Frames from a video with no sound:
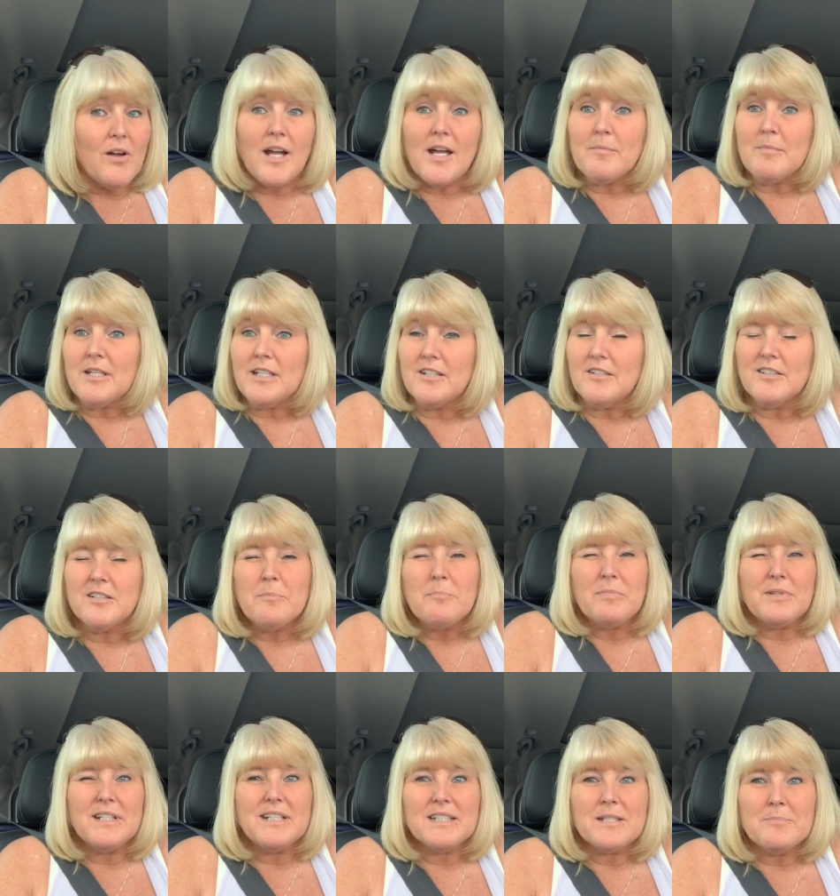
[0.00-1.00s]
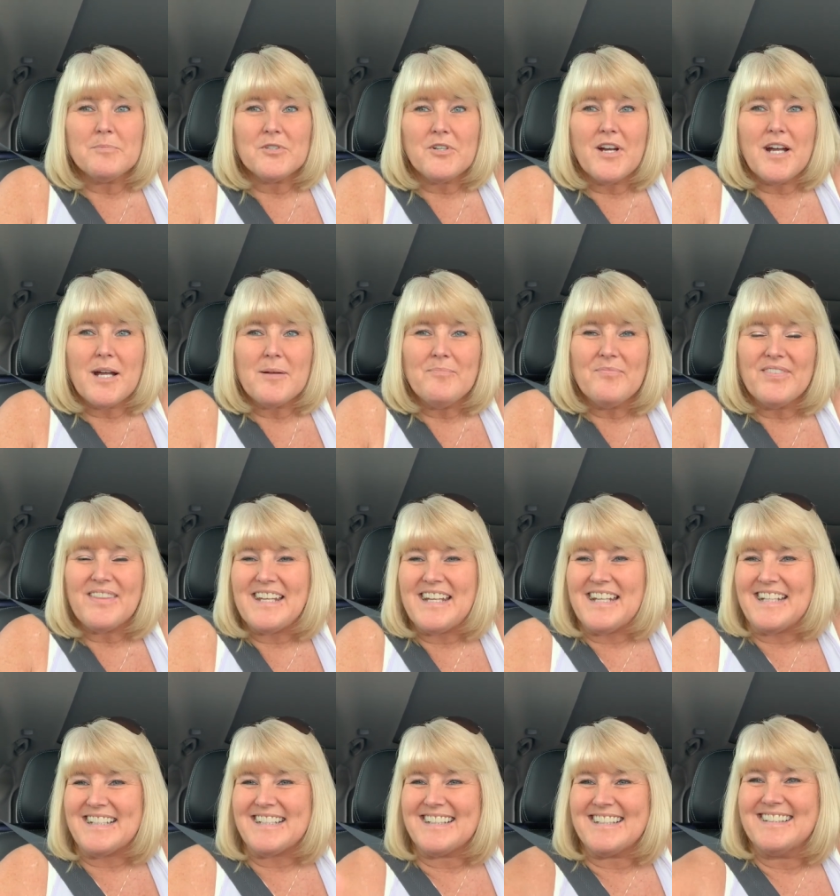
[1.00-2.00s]
I'm here. Please subscribe.
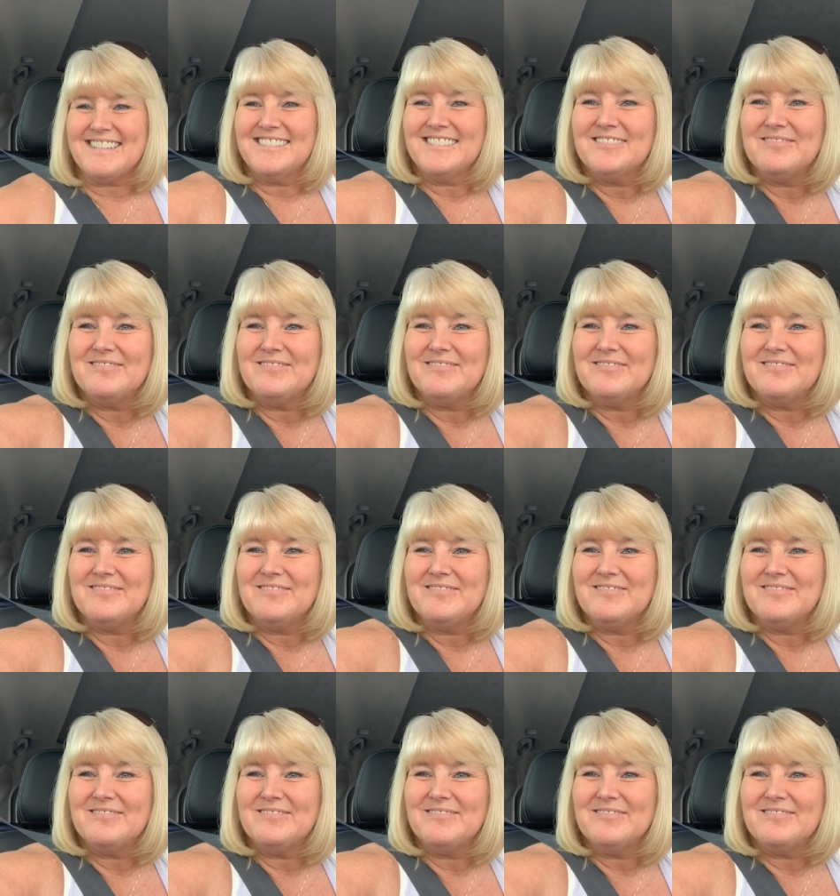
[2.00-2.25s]
Thanks.